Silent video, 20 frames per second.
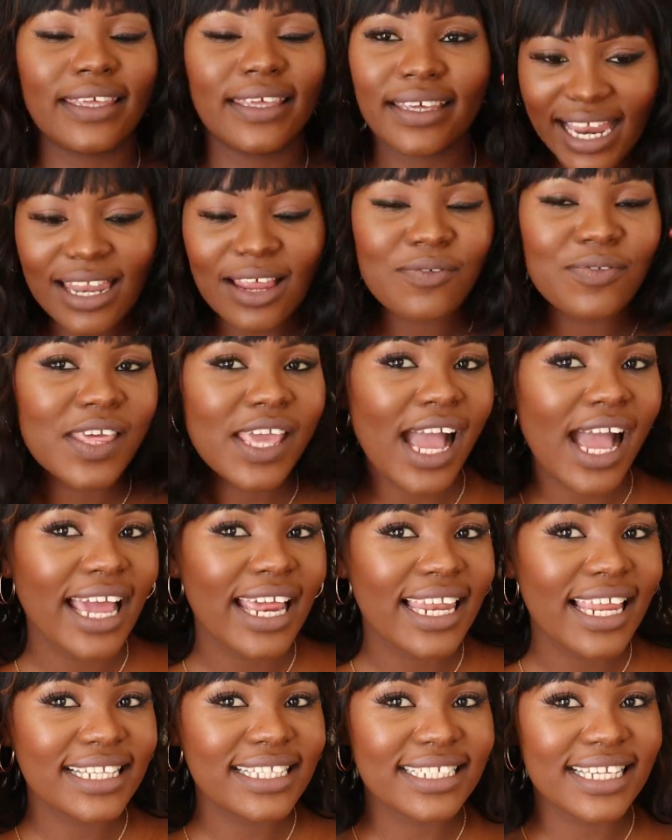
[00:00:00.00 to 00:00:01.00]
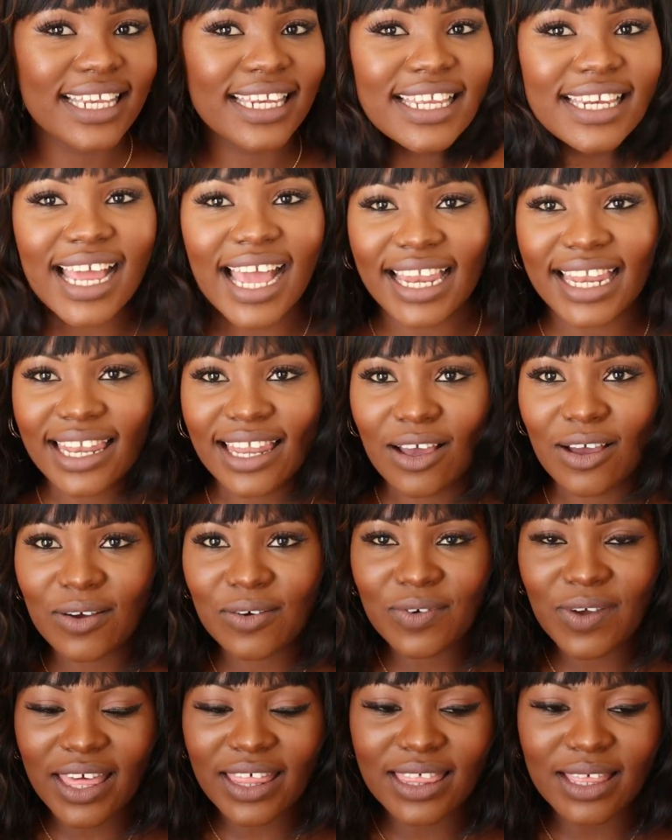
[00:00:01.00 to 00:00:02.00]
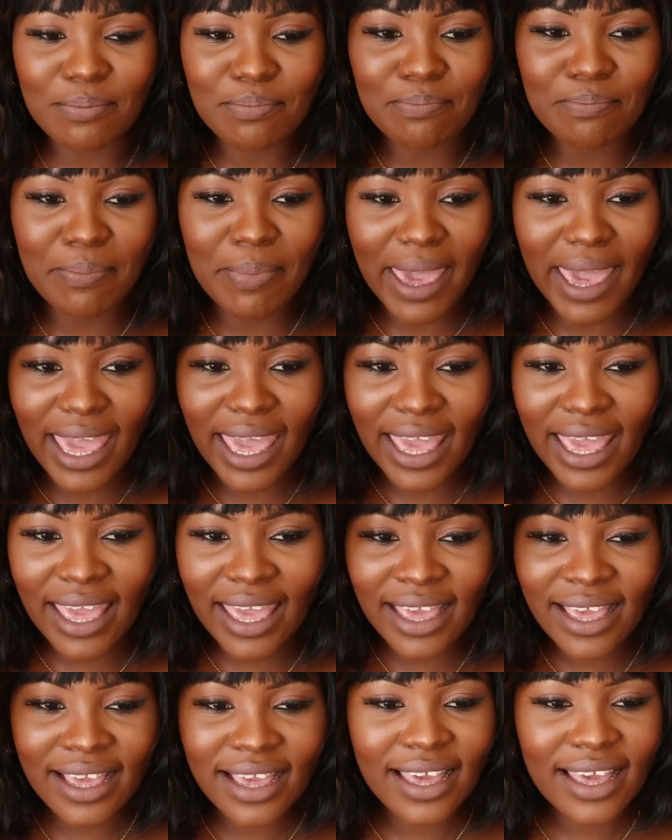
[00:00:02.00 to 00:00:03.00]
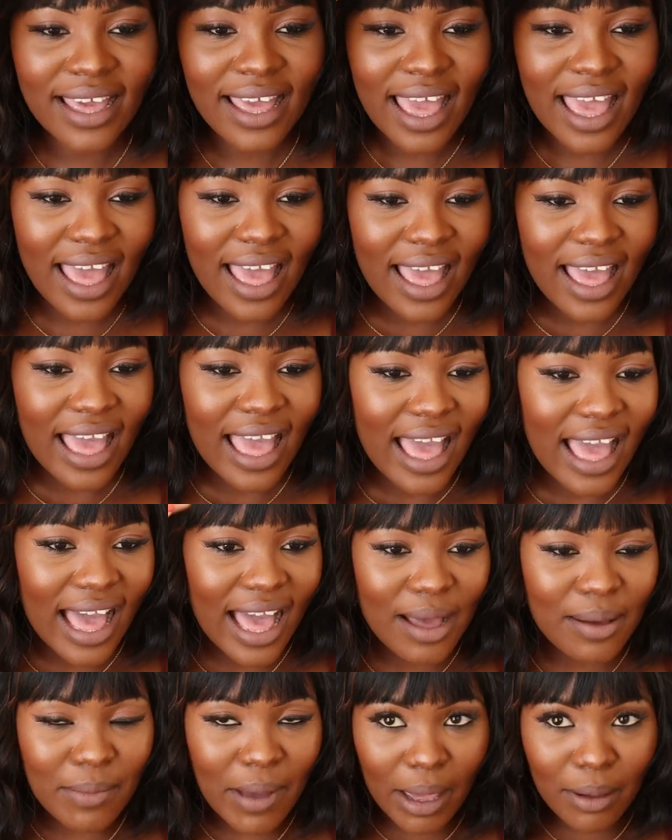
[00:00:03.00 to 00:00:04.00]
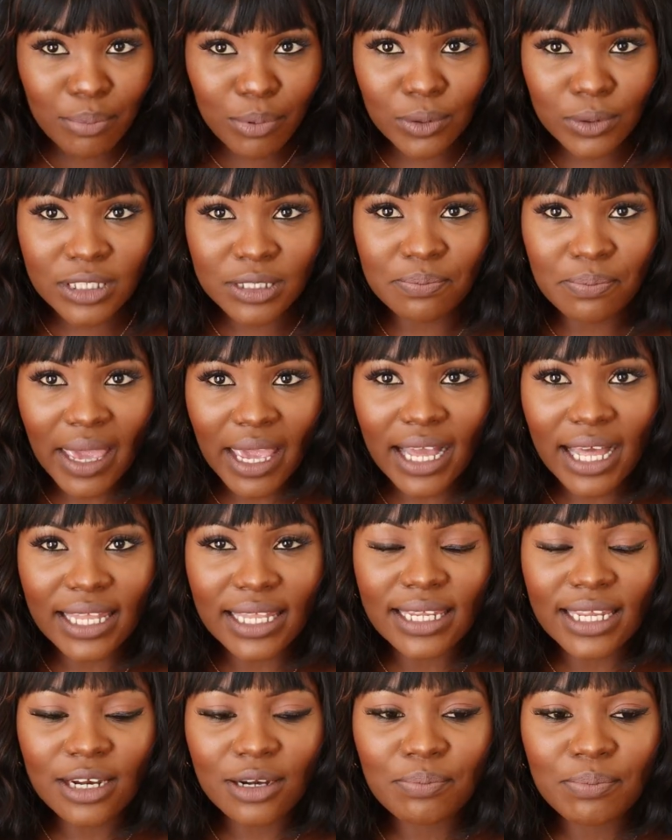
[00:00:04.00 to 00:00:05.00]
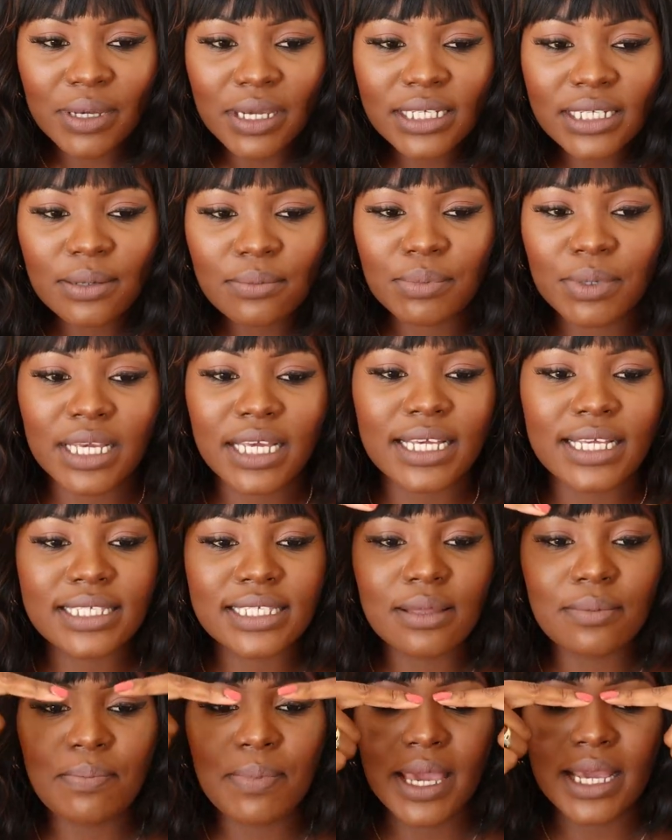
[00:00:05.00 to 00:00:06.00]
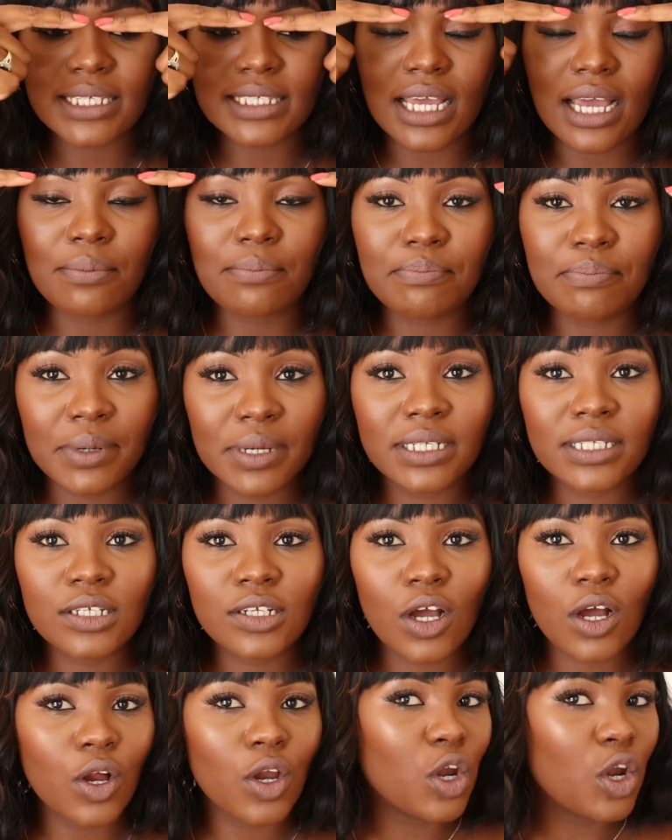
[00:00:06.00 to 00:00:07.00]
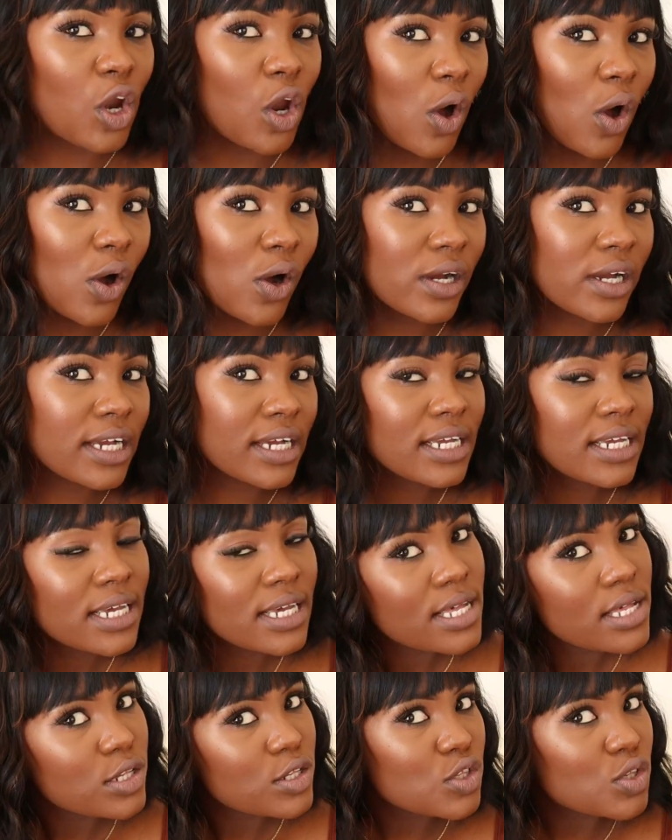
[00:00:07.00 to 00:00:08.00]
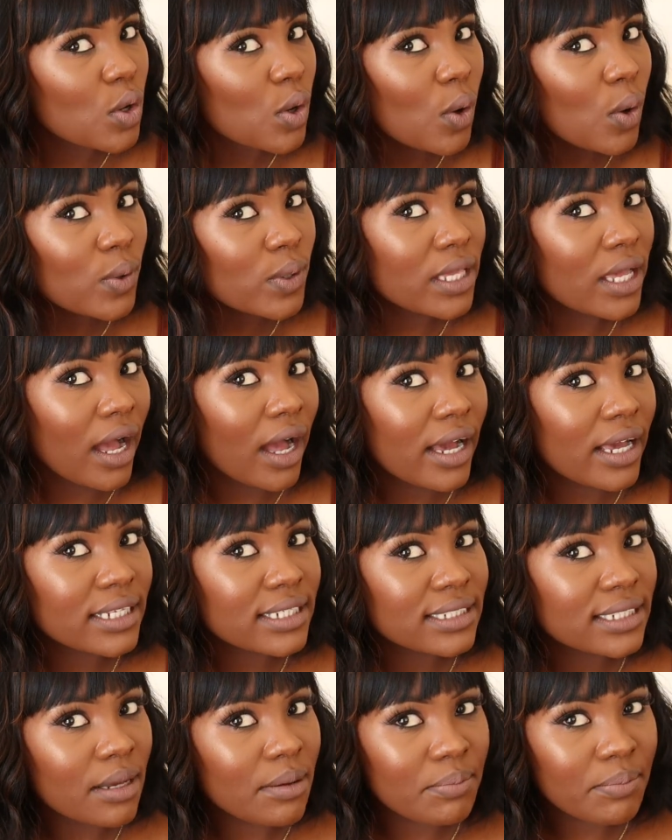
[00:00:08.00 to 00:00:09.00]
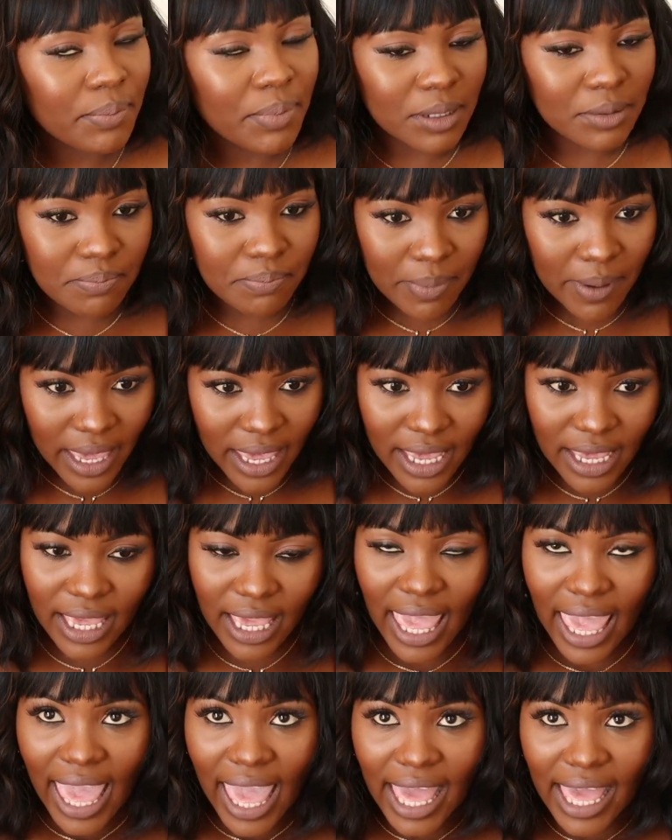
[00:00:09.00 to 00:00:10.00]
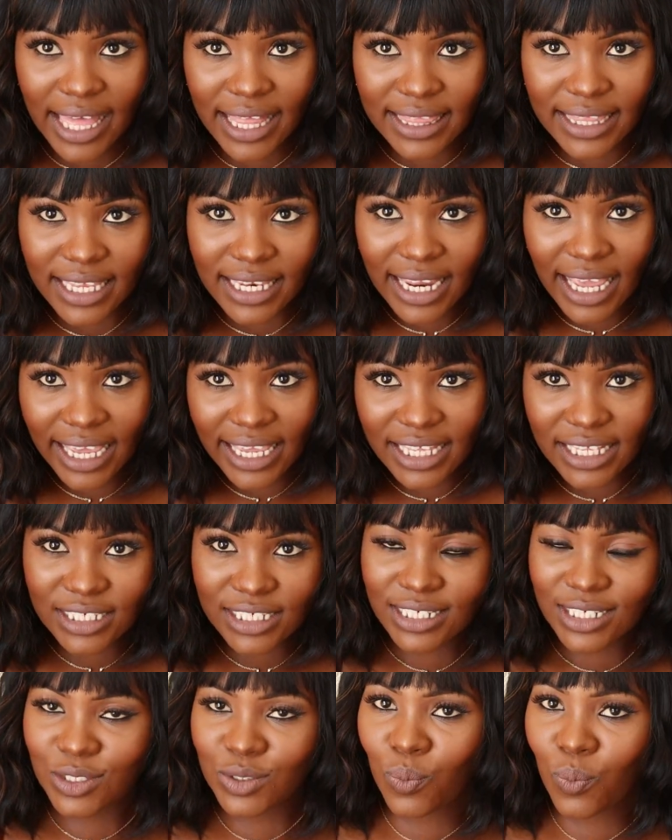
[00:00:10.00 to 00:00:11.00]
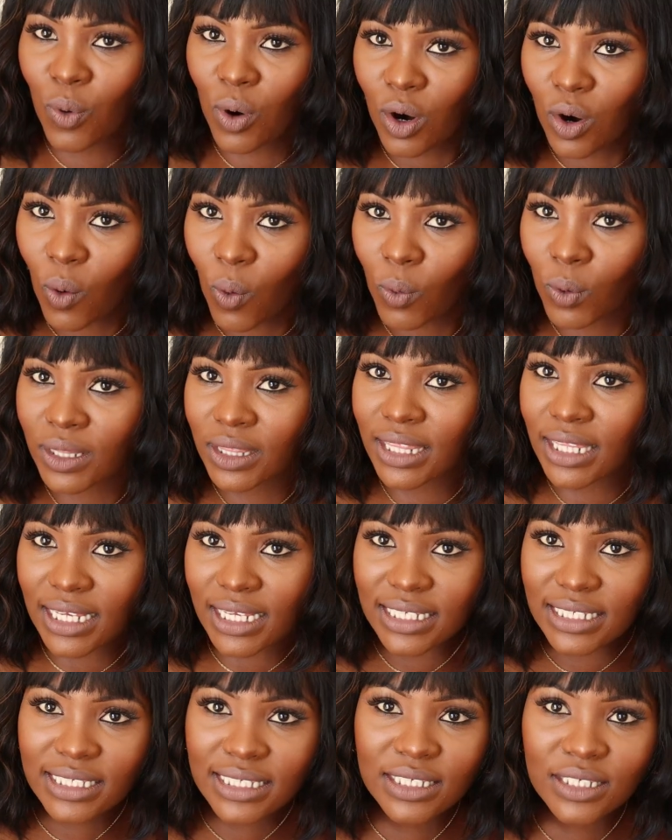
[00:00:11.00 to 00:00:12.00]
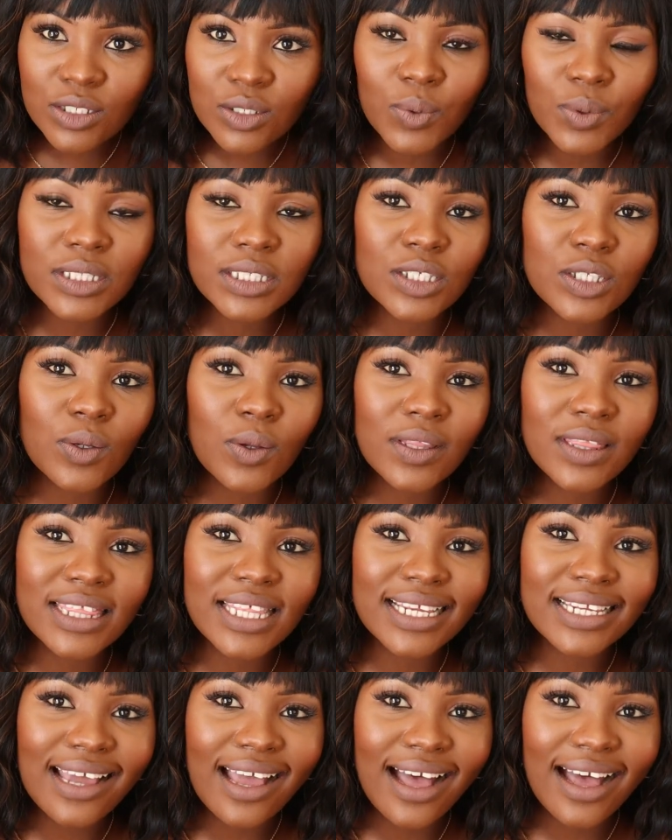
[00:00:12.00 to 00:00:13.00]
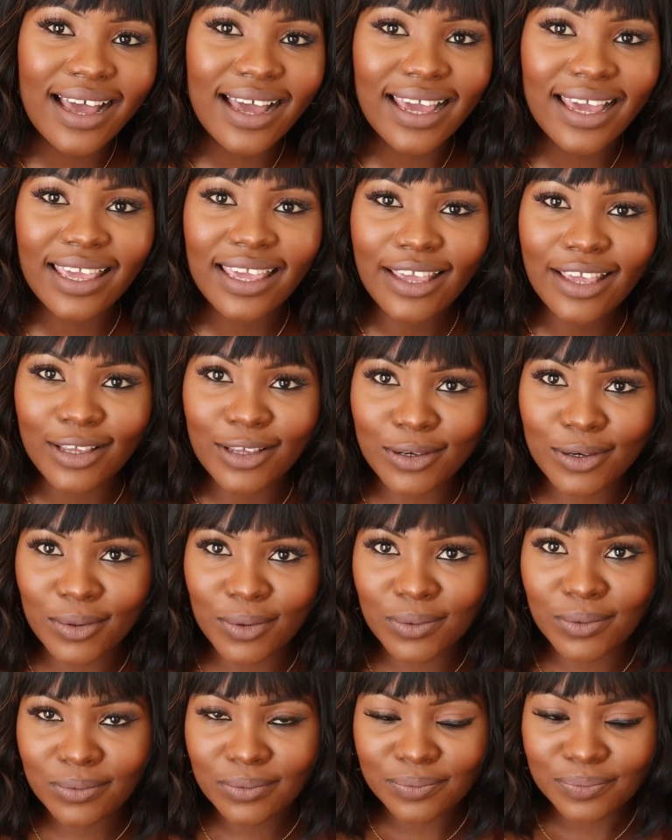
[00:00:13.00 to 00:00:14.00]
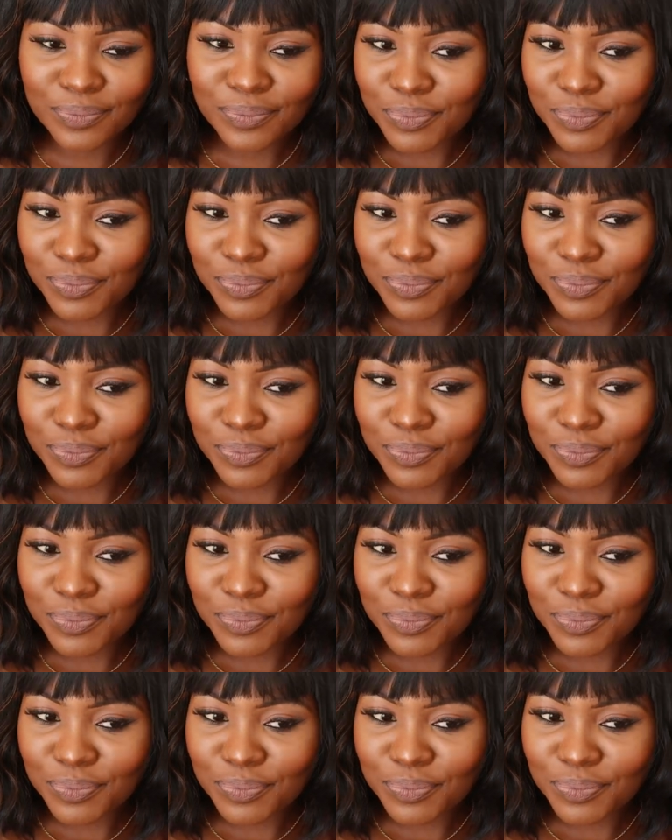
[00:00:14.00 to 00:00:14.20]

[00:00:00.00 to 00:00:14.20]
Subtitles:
I love the highlights in it. I love the bang. I pulled it back a little bit because the bangs are a bit long. So yeah, it's a bit back, and then I can just work on this so it's not that high, you know.